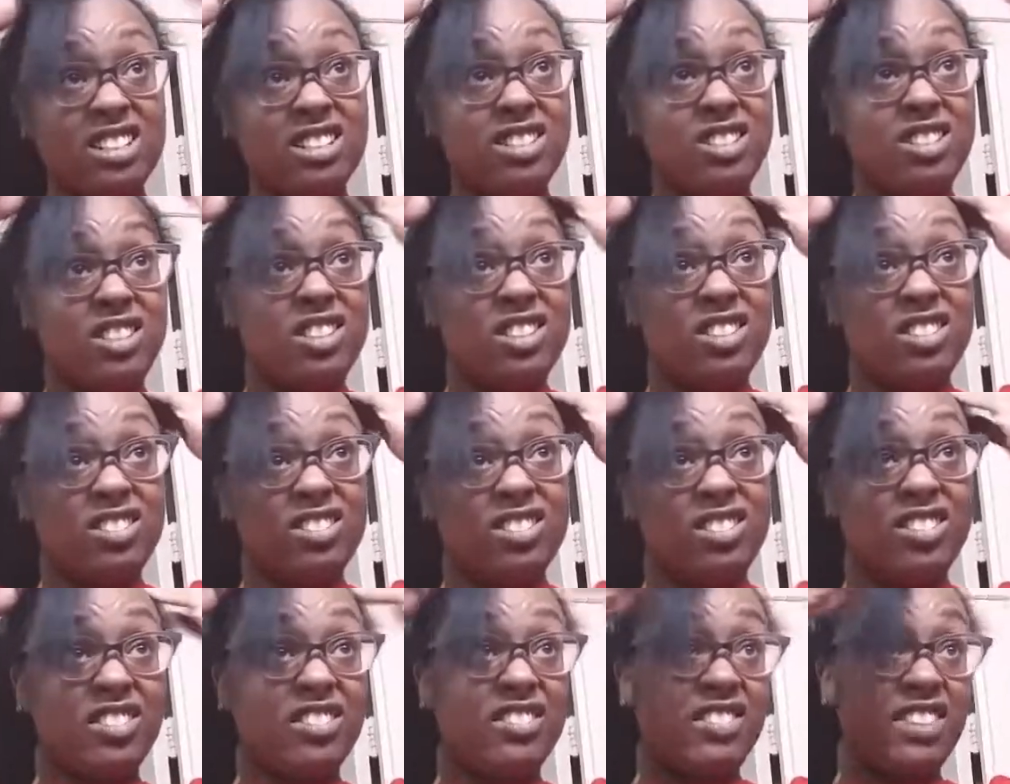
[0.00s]
So I
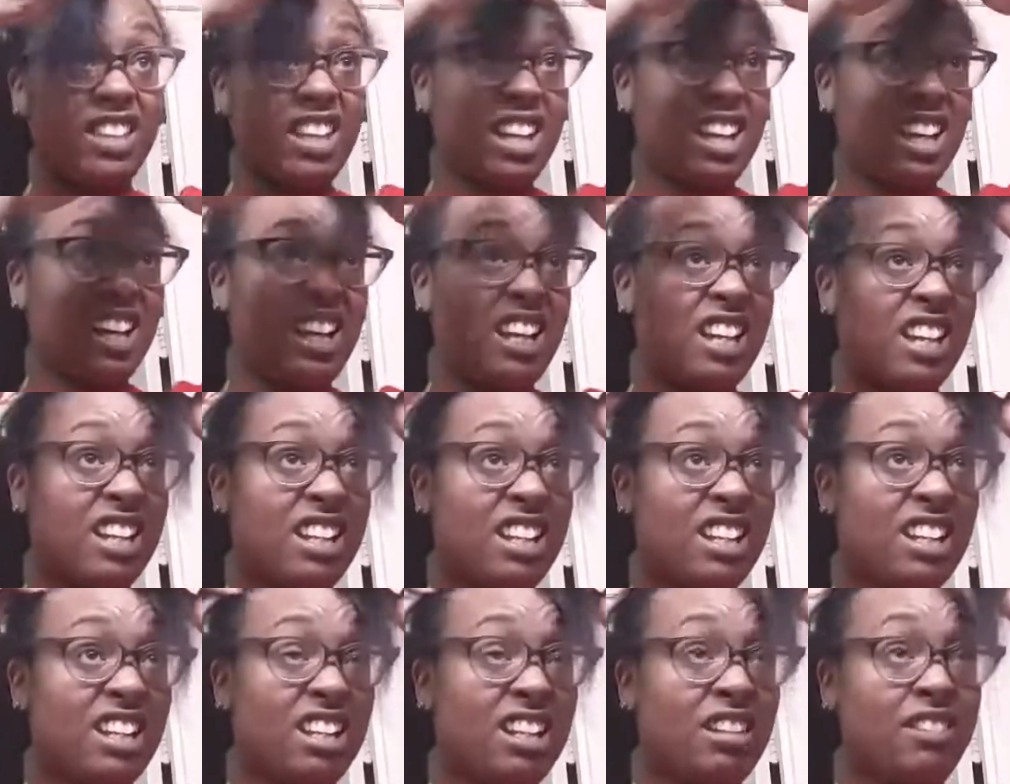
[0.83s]
don't know if that
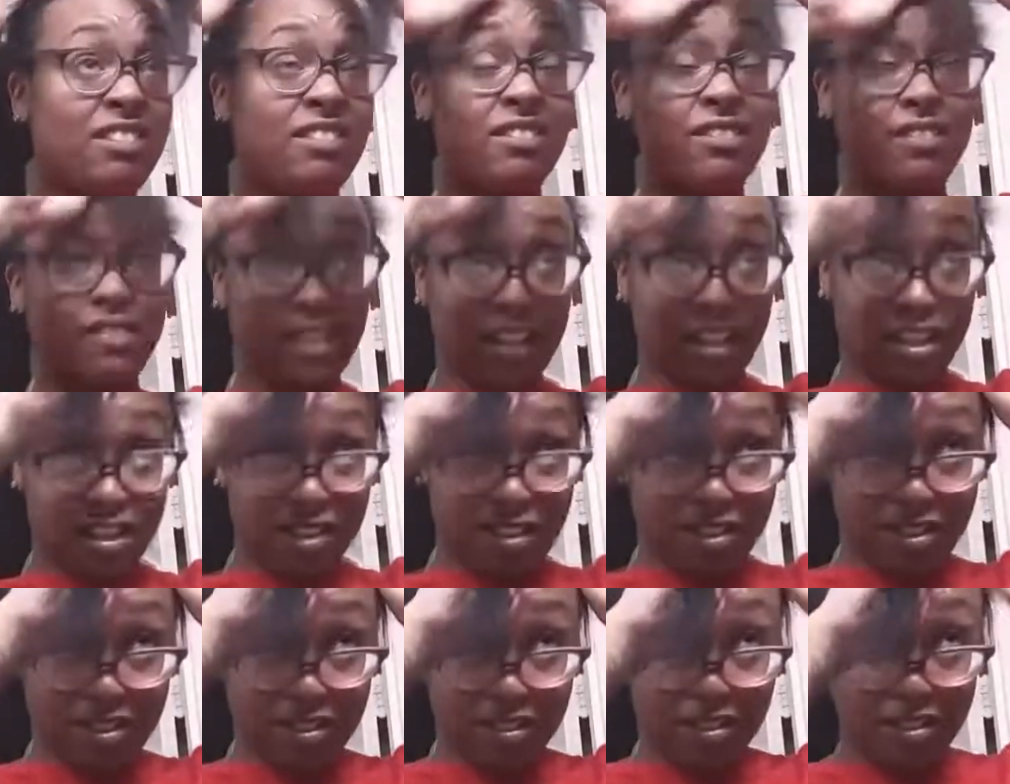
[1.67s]
had an
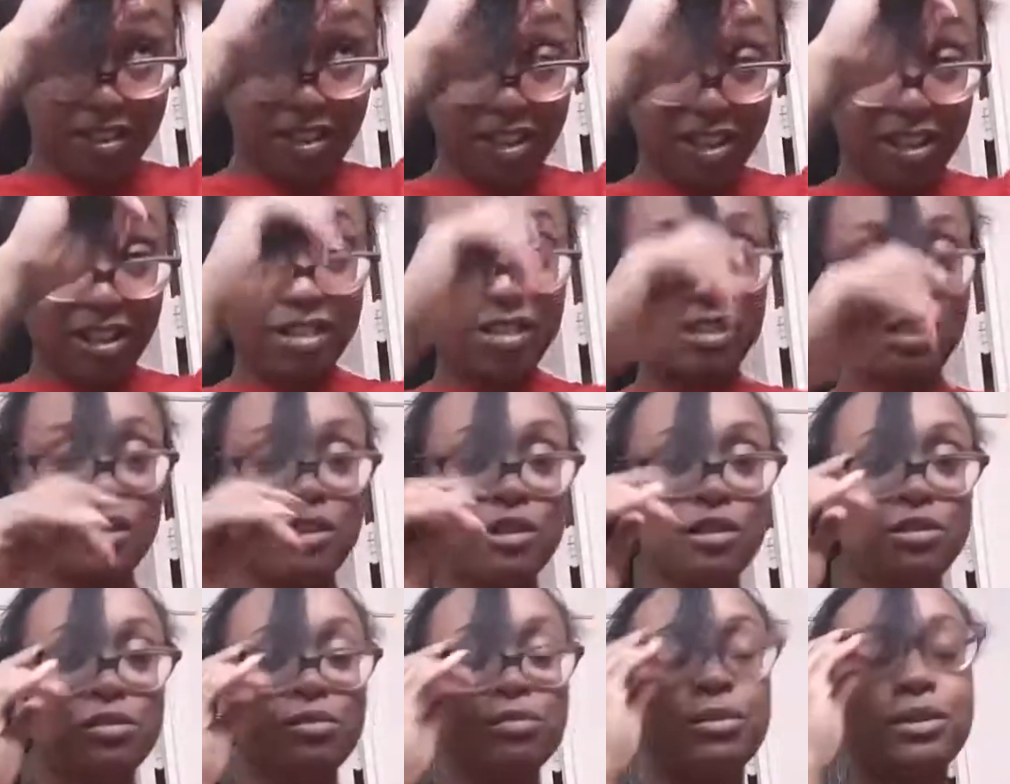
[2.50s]
effect on
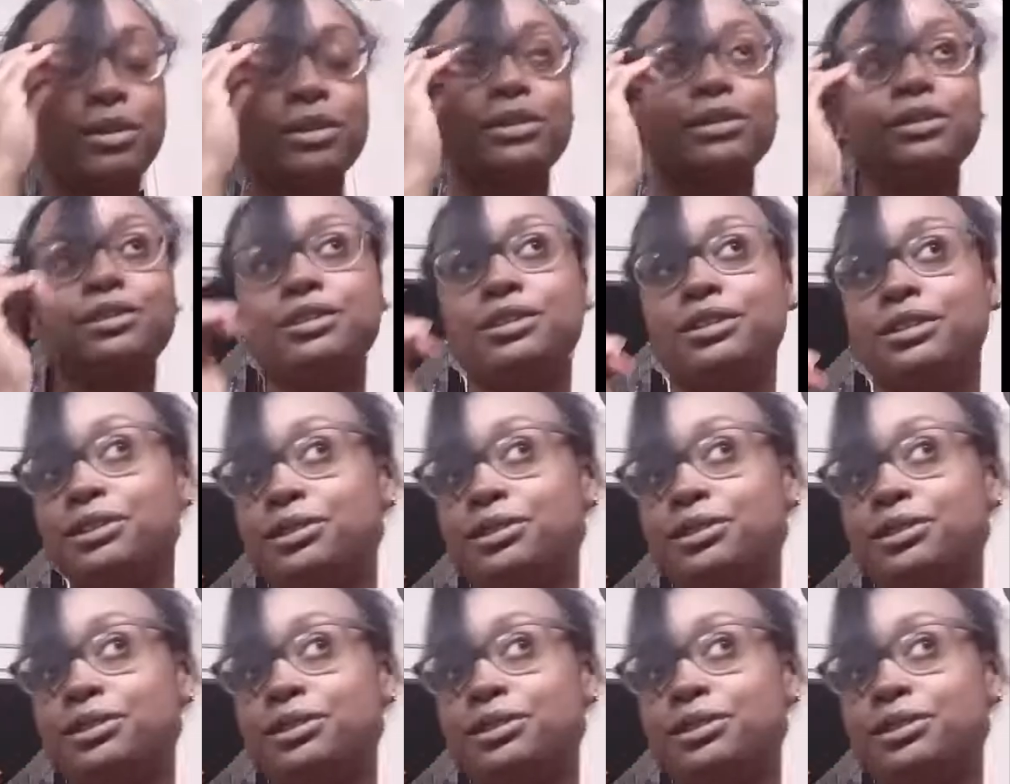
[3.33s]
anything, but